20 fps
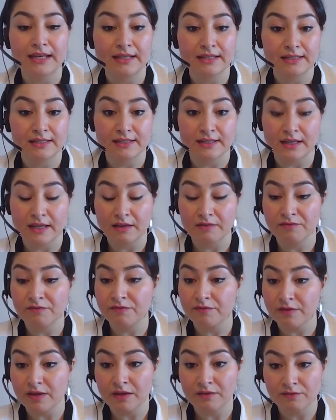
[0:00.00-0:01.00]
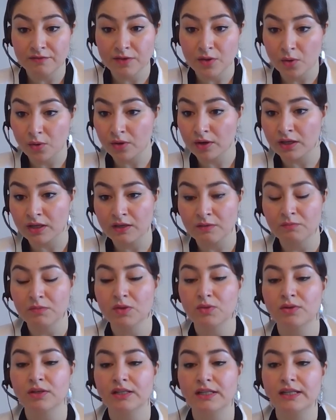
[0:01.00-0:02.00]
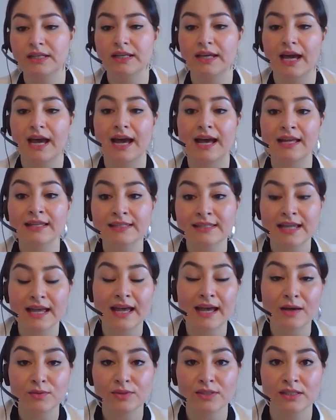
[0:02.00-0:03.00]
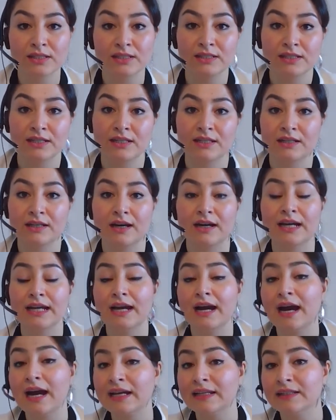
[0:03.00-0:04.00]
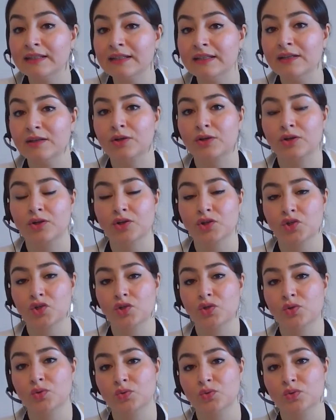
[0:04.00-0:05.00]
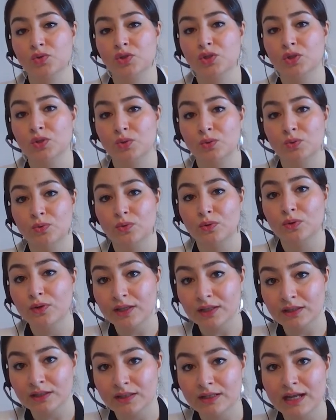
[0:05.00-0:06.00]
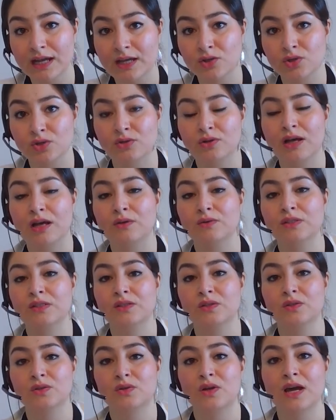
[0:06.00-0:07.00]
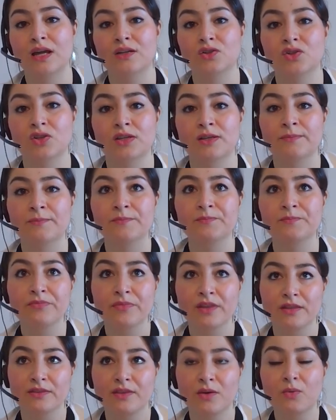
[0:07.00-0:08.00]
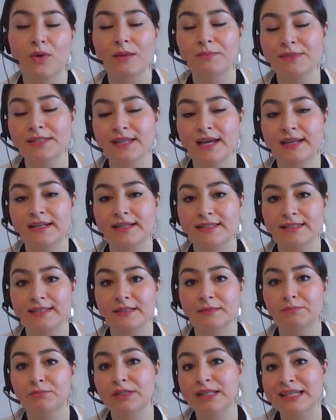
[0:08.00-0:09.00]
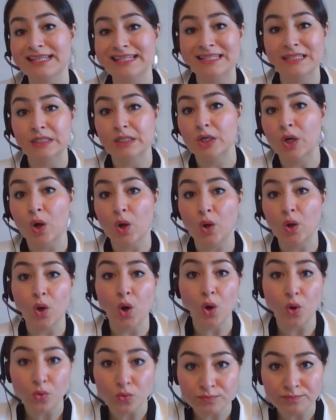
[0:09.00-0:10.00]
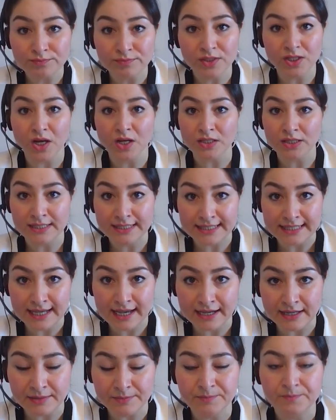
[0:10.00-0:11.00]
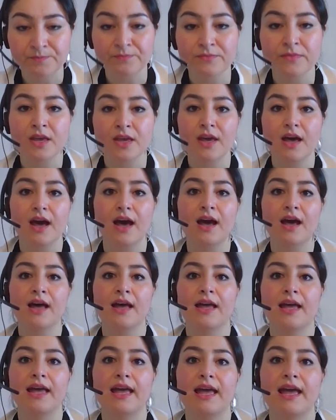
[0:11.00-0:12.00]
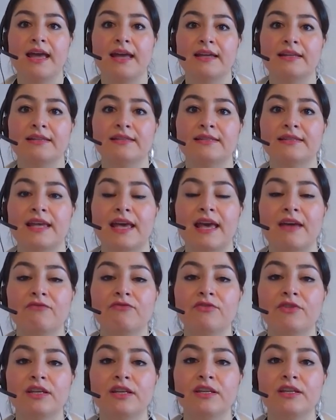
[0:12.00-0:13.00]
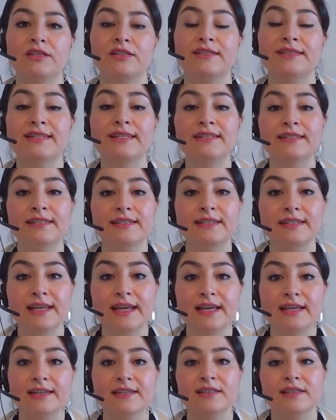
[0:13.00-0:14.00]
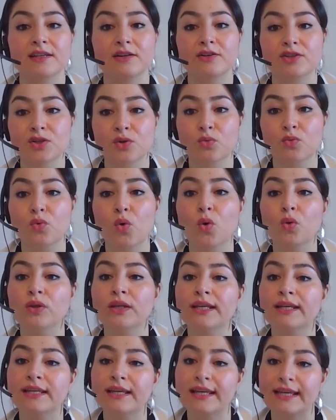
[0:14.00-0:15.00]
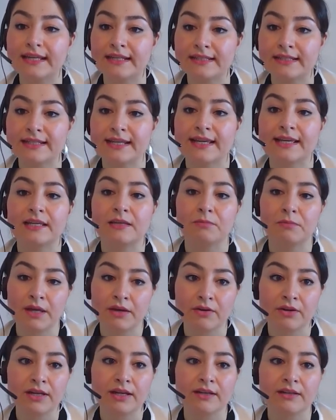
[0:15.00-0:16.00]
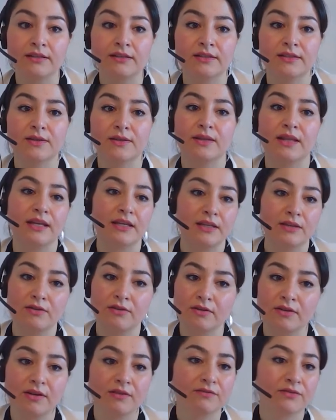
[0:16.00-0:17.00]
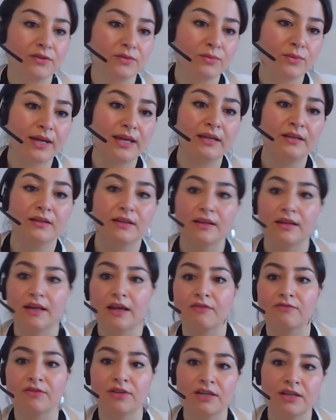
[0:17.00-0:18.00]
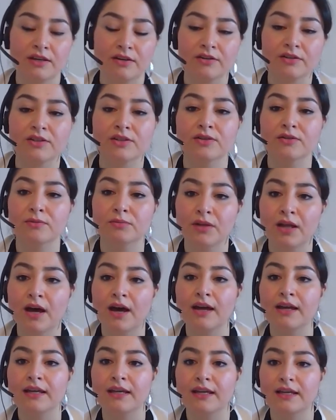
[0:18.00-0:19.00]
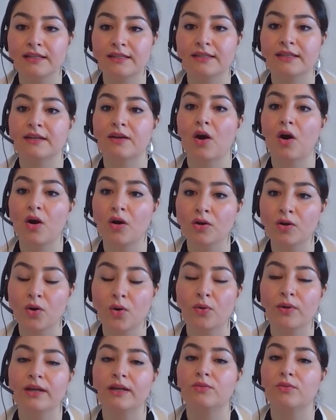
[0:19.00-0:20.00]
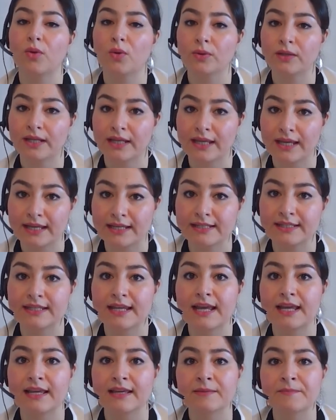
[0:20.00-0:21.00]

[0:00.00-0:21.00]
And if if your community has a housing need, I highly encourage you to look at the National Housing Strategy. The website is placetocallhome.ca uh, and every 60 days, there is a rolling intake period so that you don't have to wait every year to apply. It's an ongoing rolling intake.